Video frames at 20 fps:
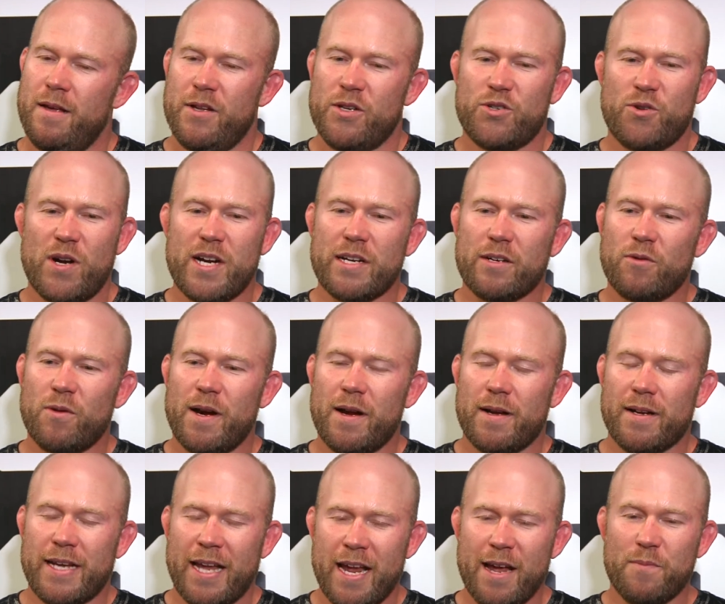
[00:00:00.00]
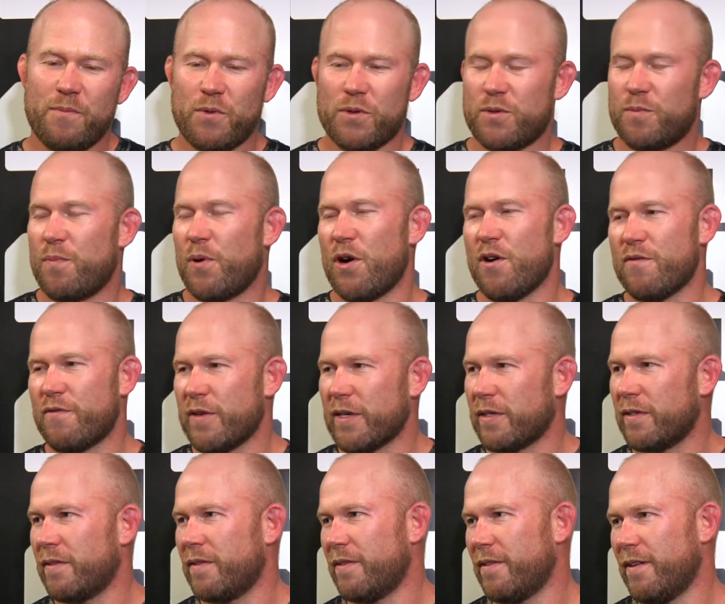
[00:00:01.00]
Training camp was
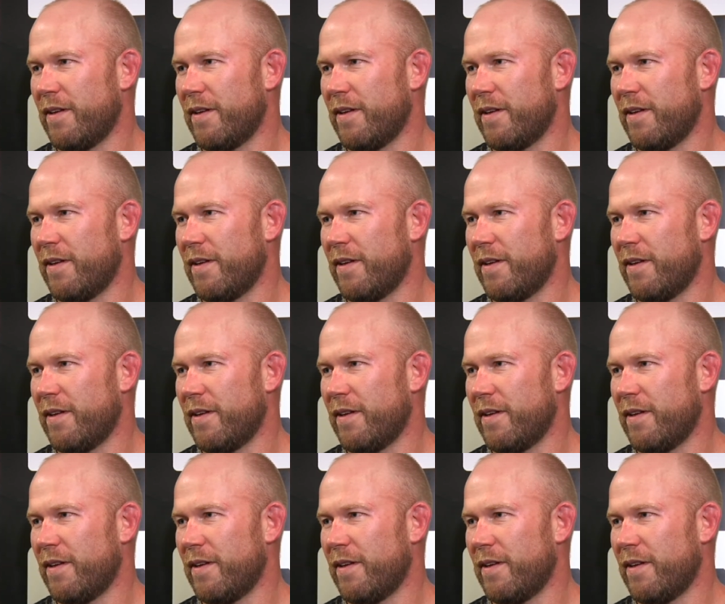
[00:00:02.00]
perfect.